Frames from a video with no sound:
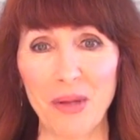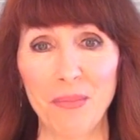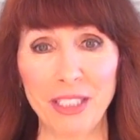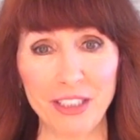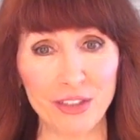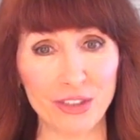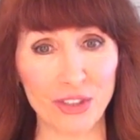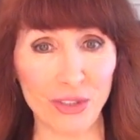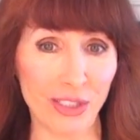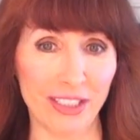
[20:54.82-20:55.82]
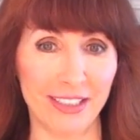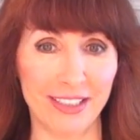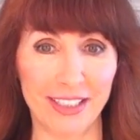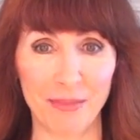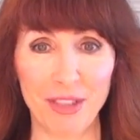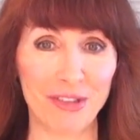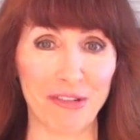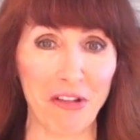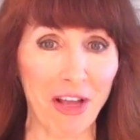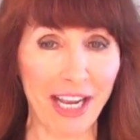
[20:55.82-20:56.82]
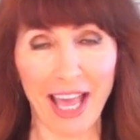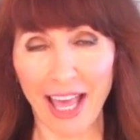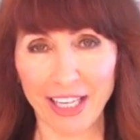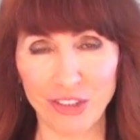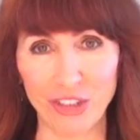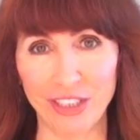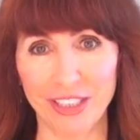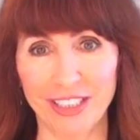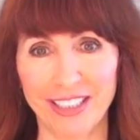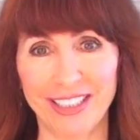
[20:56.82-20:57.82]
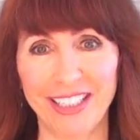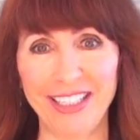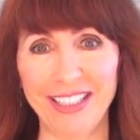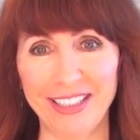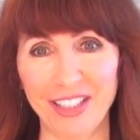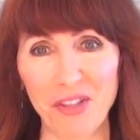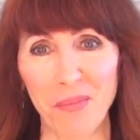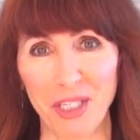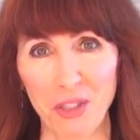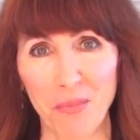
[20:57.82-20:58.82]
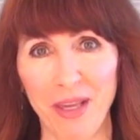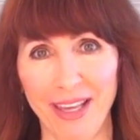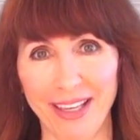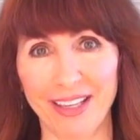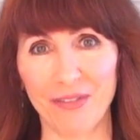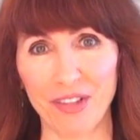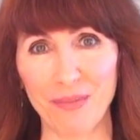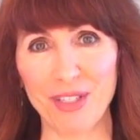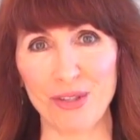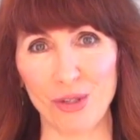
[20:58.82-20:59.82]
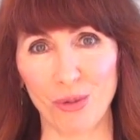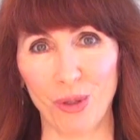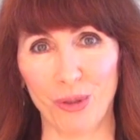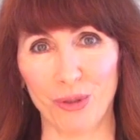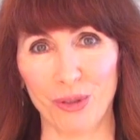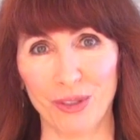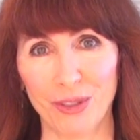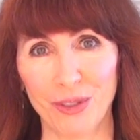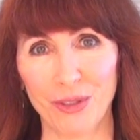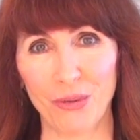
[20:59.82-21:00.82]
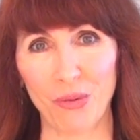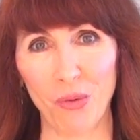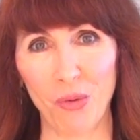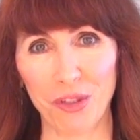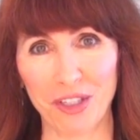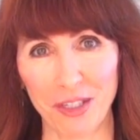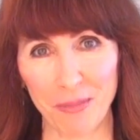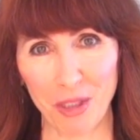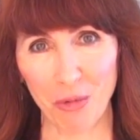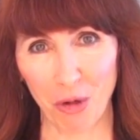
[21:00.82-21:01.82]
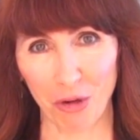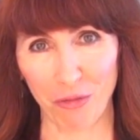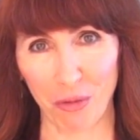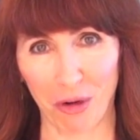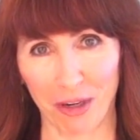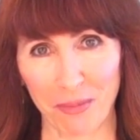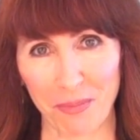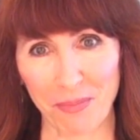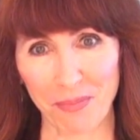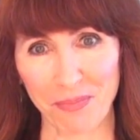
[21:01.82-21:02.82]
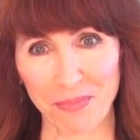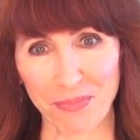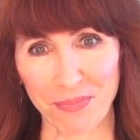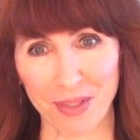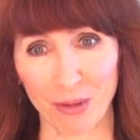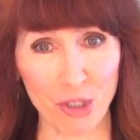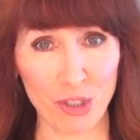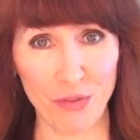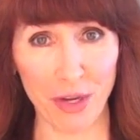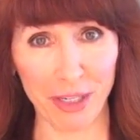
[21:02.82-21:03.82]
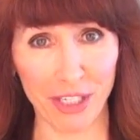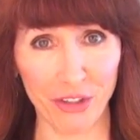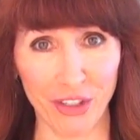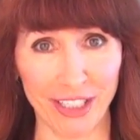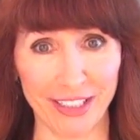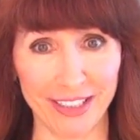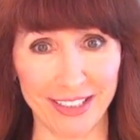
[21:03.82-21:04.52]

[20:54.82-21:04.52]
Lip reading: Money looks good. I mean, there's a lot of action in the money you make from the business you own or the company you work for, which is very good.